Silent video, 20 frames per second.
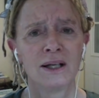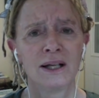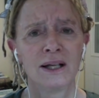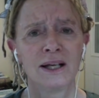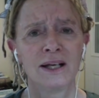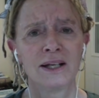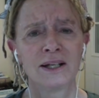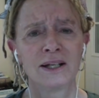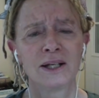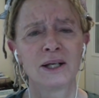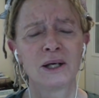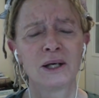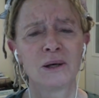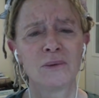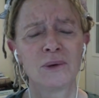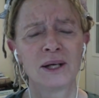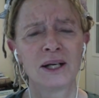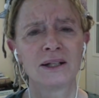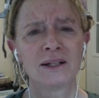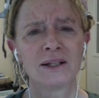And um,
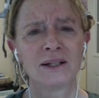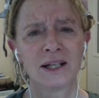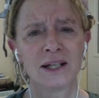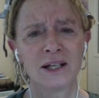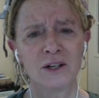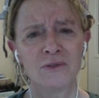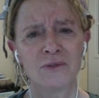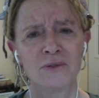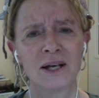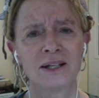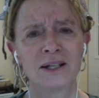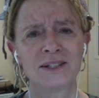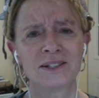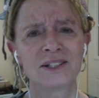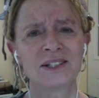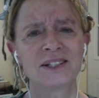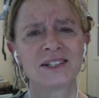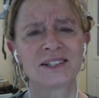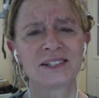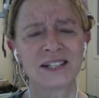and I love that it's
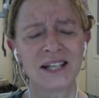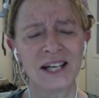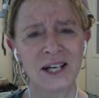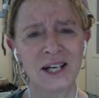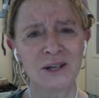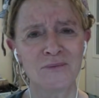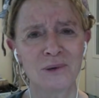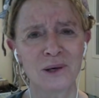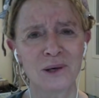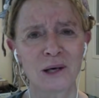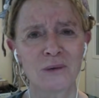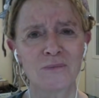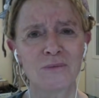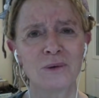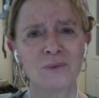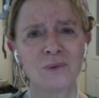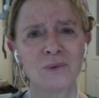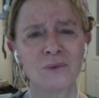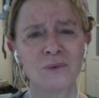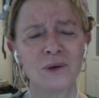the saying part.
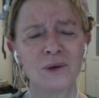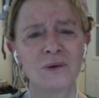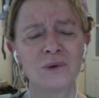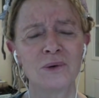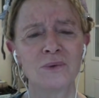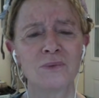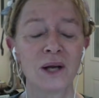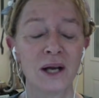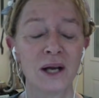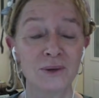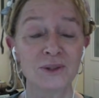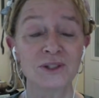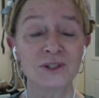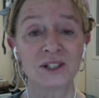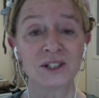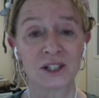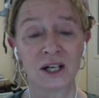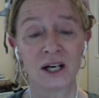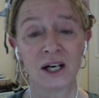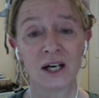But when we were when I was a
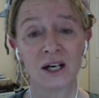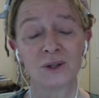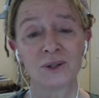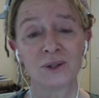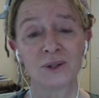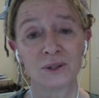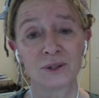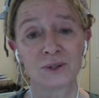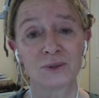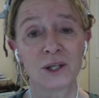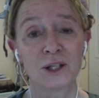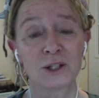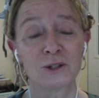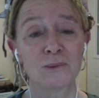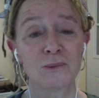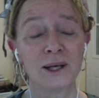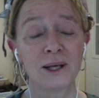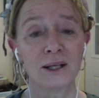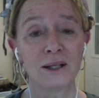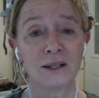child, you know, I was raised
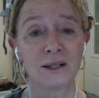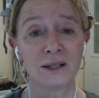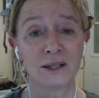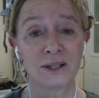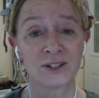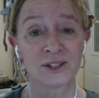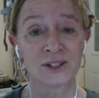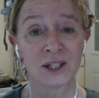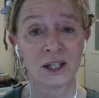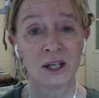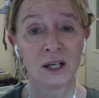by atheists.